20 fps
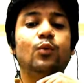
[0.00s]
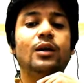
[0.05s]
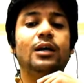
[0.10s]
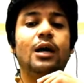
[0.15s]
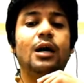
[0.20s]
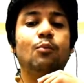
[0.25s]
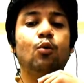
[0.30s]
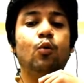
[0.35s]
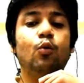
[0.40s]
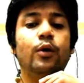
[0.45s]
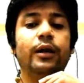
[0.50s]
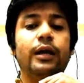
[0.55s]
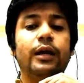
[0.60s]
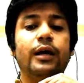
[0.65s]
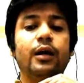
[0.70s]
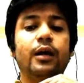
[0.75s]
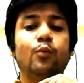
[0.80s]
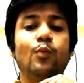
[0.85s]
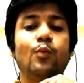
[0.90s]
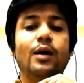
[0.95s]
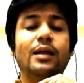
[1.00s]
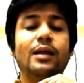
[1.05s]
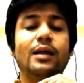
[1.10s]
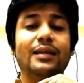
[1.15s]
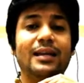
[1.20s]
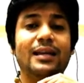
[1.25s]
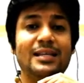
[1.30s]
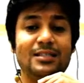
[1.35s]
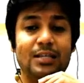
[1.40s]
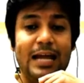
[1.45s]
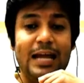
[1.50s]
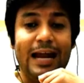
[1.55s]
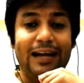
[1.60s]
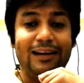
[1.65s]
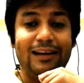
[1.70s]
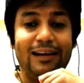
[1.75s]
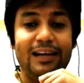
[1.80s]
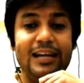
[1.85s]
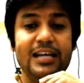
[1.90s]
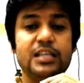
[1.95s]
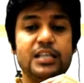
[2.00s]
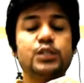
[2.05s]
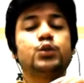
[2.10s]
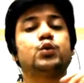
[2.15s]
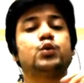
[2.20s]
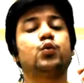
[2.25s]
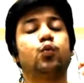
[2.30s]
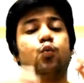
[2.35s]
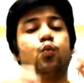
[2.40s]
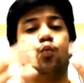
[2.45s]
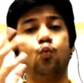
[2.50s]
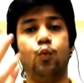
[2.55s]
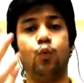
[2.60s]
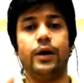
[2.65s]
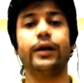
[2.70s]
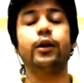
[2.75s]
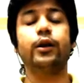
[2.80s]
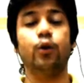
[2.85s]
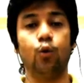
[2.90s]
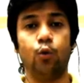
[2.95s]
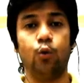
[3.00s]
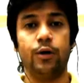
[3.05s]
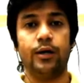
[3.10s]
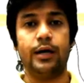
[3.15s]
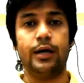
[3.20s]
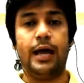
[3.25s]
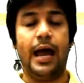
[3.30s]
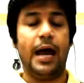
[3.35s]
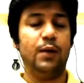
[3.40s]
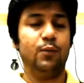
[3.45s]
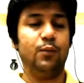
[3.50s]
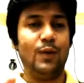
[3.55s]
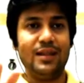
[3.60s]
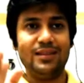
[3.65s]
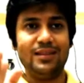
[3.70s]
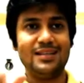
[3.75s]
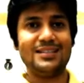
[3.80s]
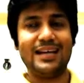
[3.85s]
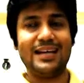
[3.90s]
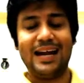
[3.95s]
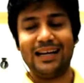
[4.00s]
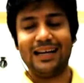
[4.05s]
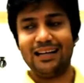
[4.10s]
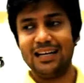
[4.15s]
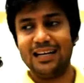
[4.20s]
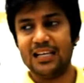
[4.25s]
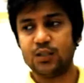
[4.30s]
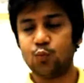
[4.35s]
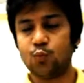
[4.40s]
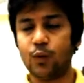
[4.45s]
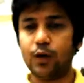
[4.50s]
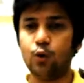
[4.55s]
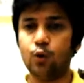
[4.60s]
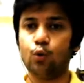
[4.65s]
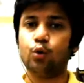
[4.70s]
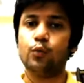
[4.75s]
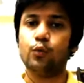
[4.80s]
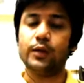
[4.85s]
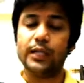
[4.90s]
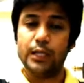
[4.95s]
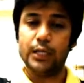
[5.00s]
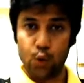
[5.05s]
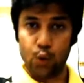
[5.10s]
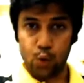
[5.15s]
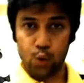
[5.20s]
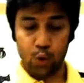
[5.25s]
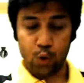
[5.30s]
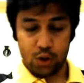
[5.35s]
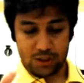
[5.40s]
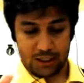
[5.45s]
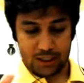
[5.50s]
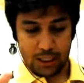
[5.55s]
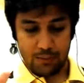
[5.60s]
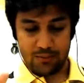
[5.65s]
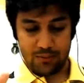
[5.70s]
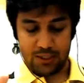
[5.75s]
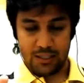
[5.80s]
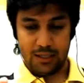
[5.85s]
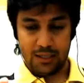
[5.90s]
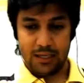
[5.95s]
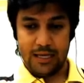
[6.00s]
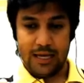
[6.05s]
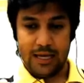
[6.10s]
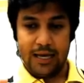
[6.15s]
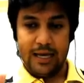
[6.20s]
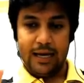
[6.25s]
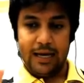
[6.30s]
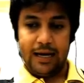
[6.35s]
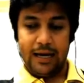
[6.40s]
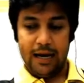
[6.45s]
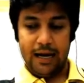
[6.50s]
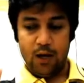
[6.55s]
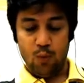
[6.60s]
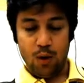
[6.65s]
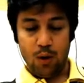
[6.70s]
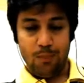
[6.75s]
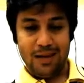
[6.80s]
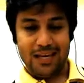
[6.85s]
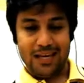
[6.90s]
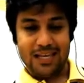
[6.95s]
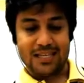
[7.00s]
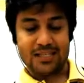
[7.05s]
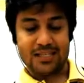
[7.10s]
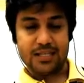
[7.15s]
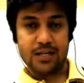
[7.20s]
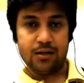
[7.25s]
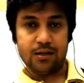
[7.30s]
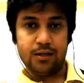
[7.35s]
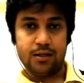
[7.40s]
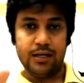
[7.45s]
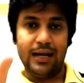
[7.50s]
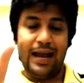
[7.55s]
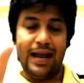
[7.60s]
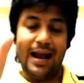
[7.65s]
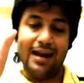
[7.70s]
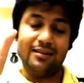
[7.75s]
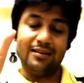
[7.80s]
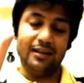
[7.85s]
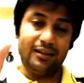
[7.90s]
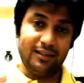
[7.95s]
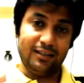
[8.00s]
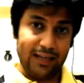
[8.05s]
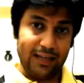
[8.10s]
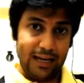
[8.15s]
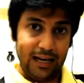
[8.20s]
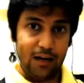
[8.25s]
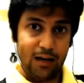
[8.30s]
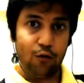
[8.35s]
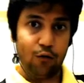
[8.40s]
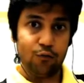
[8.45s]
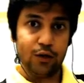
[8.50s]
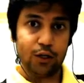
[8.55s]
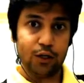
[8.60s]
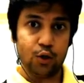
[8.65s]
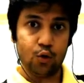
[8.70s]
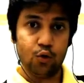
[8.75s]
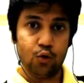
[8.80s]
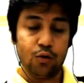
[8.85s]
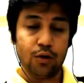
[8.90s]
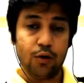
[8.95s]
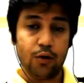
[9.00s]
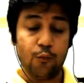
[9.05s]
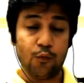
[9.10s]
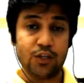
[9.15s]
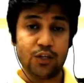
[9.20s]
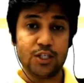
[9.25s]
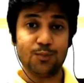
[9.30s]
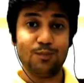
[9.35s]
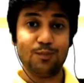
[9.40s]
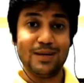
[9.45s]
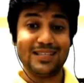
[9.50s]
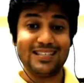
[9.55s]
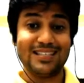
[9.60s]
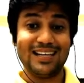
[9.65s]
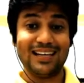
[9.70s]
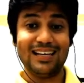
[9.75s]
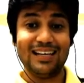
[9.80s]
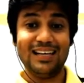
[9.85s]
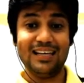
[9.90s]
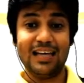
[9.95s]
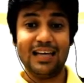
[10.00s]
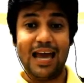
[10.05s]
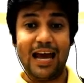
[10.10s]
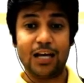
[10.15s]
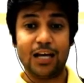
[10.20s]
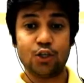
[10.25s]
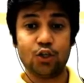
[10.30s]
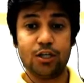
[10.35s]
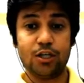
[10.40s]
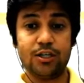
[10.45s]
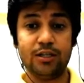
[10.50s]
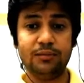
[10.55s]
over here when there is at least one node, and when there's at least one node, when the new nodes comes in, it will be inserted at the tail of the queue, which is basically actually the